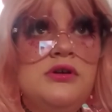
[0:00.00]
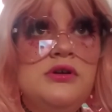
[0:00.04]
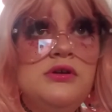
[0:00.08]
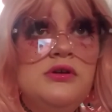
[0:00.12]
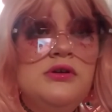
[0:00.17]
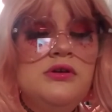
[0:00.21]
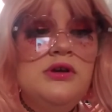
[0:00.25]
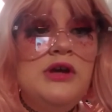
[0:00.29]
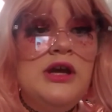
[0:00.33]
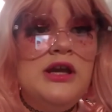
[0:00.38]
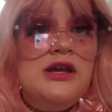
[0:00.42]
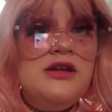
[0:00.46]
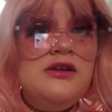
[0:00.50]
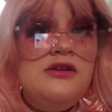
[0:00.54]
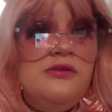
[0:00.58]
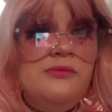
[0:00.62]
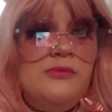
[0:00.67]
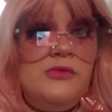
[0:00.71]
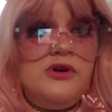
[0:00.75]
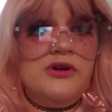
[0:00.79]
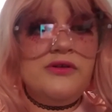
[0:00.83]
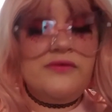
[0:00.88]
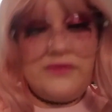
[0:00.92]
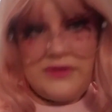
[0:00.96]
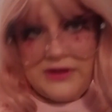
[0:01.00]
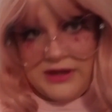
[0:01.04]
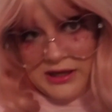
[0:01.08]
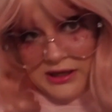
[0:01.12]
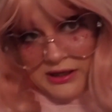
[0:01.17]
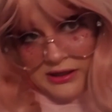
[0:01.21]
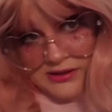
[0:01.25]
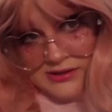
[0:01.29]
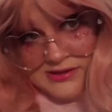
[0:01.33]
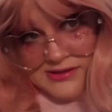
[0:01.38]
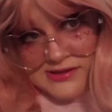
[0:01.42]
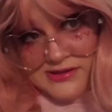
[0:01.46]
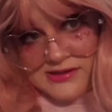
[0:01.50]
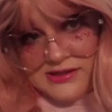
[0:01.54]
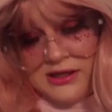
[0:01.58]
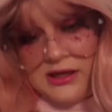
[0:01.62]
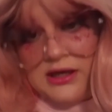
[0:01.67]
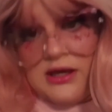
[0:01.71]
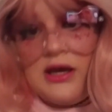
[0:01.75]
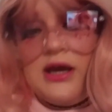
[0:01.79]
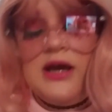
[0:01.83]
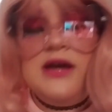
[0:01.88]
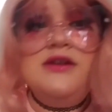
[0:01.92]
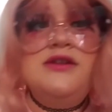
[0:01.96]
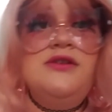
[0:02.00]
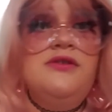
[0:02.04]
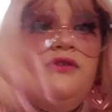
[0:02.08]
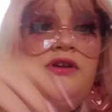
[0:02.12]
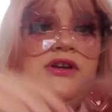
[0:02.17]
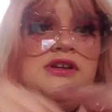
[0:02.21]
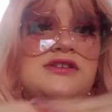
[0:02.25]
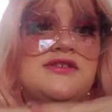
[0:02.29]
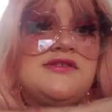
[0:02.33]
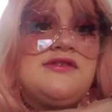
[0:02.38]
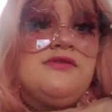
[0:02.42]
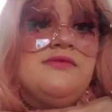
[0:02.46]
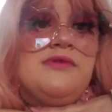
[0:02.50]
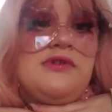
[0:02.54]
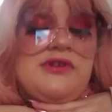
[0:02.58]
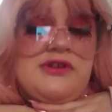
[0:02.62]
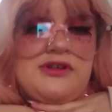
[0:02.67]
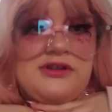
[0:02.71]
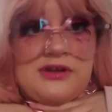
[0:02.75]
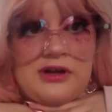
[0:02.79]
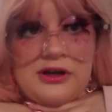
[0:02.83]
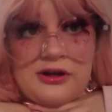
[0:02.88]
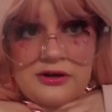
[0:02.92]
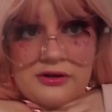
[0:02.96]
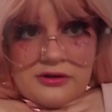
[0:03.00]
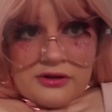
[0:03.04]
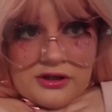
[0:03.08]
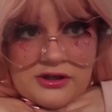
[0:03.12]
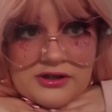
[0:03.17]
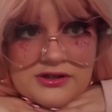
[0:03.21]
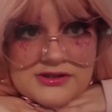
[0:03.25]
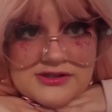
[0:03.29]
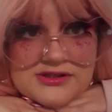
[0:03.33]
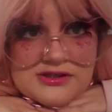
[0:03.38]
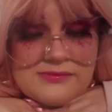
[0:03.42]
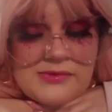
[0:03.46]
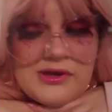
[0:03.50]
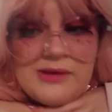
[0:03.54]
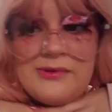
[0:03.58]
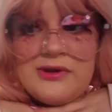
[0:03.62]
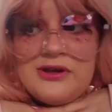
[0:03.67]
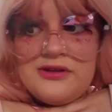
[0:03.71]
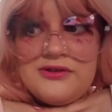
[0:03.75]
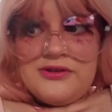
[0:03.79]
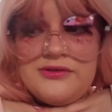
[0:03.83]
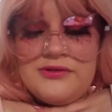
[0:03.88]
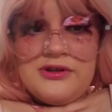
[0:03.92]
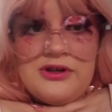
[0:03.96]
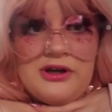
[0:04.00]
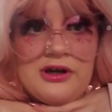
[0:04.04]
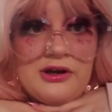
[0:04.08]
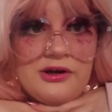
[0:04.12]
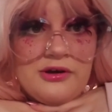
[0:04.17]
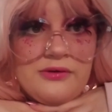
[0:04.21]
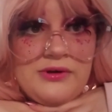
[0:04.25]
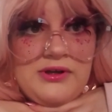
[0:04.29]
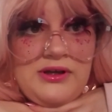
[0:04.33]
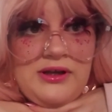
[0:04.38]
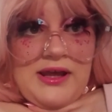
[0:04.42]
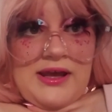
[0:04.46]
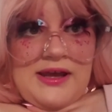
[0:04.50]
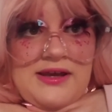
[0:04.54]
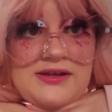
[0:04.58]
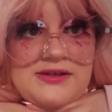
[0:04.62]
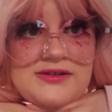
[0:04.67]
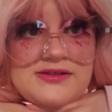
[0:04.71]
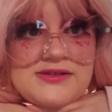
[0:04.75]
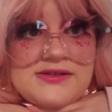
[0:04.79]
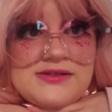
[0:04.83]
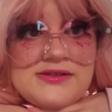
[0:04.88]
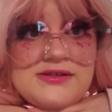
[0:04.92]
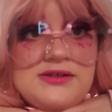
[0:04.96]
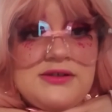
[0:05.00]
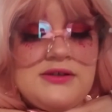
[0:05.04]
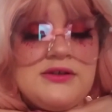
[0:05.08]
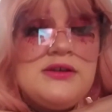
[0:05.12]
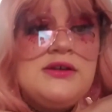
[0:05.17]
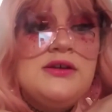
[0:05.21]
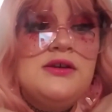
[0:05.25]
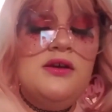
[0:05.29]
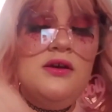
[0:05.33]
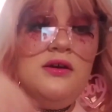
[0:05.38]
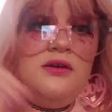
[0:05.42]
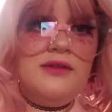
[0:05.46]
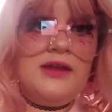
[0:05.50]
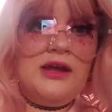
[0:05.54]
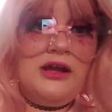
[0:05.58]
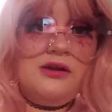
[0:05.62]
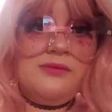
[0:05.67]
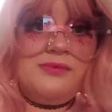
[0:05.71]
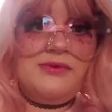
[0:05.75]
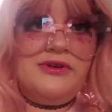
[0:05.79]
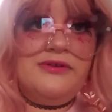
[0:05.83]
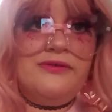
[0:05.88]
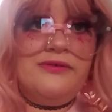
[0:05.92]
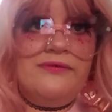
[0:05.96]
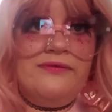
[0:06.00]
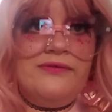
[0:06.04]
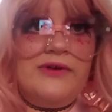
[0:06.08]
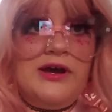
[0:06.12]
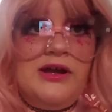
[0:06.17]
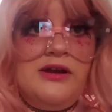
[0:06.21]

I can do more of this. I do like to do really dark looks, so maybe I'll do a dark one next. That'll be fun.